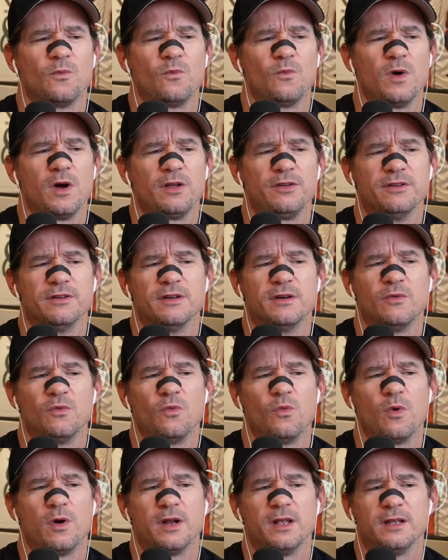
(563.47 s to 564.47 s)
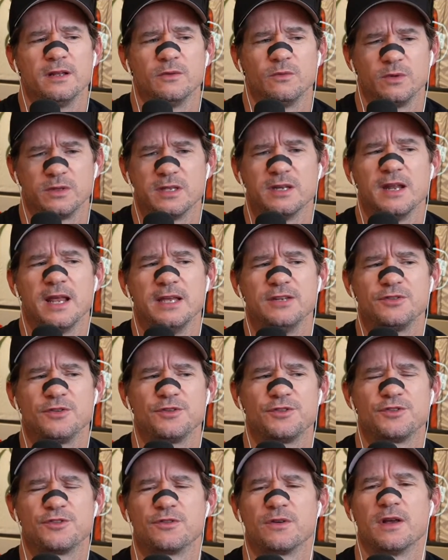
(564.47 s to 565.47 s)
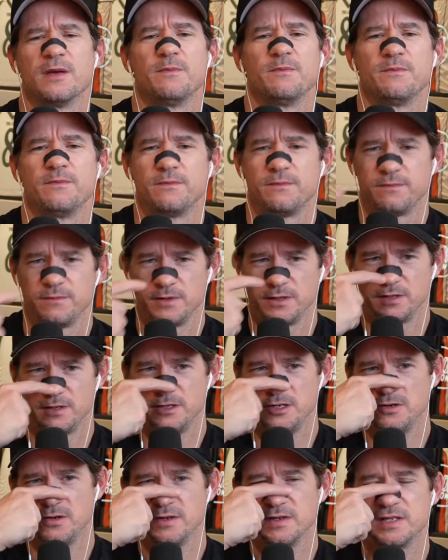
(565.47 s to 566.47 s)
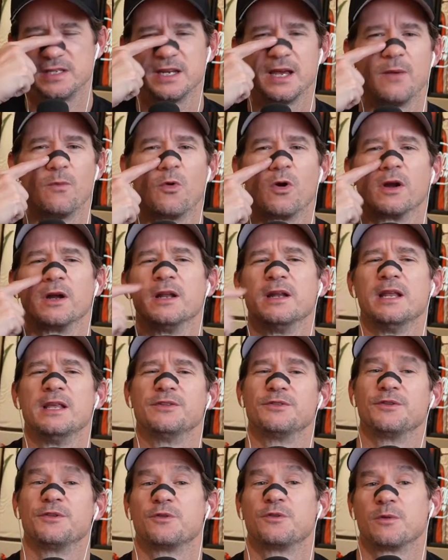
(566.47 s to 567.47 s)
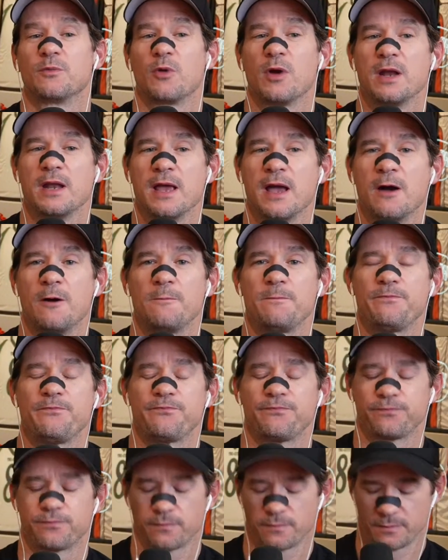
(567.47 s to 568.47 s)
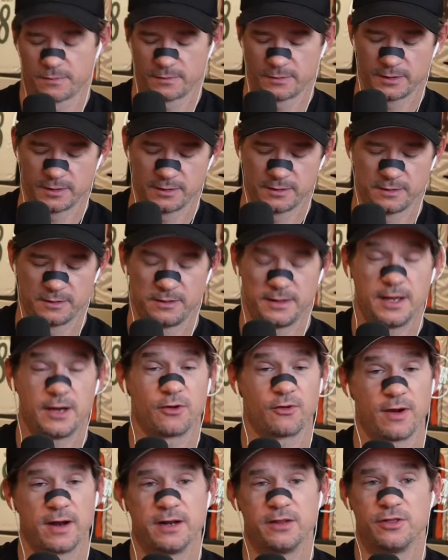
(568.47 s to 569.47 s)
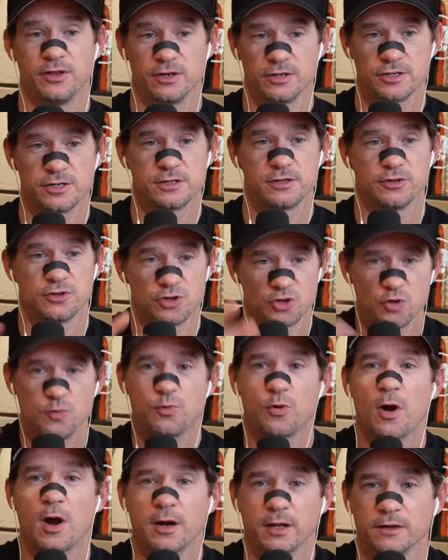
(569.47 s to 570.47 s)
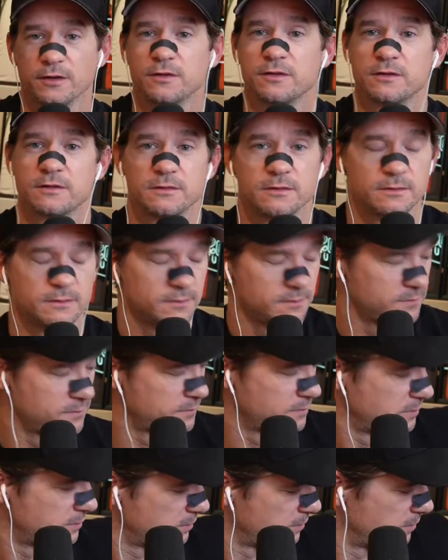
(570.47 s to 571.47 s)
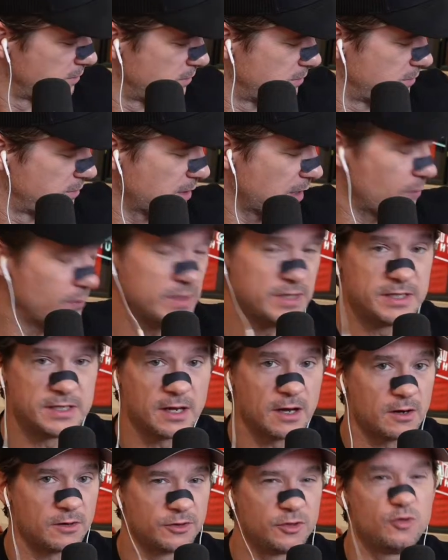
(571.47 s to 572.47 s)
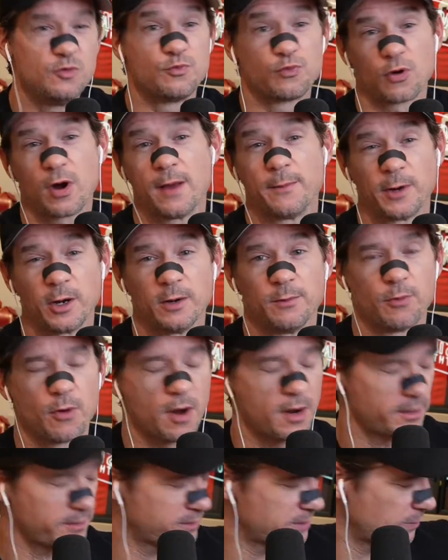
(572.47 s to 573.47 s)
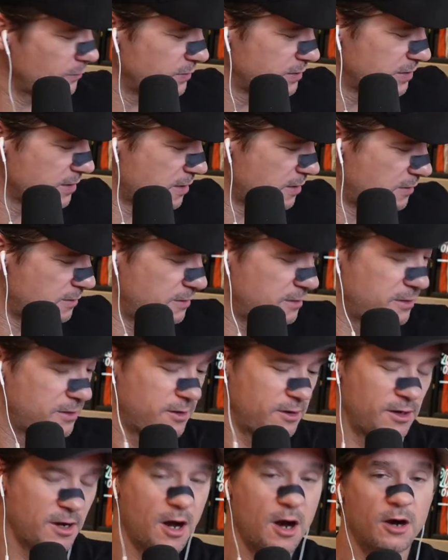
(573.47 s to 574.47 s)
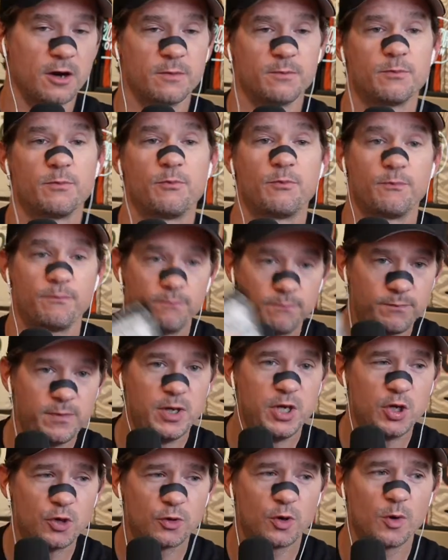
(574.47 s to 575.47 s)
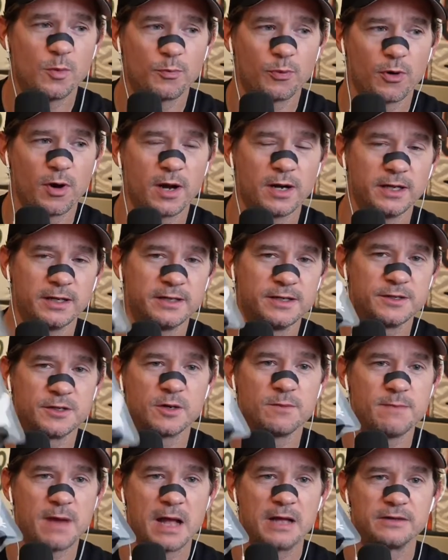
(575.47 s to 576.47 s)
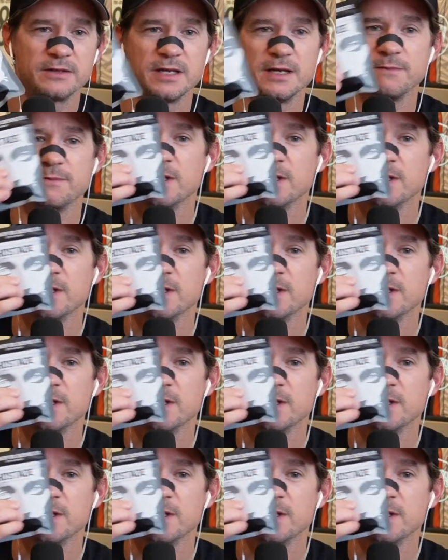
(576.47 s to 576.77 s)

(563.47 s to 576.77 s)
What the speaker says: Well, what the nasal strip, you can see I'm wearing a nasal strip right now. Now, granted, there's 2 products that we sell, 2 primary products that we sell. Our Puro product is our mouth tape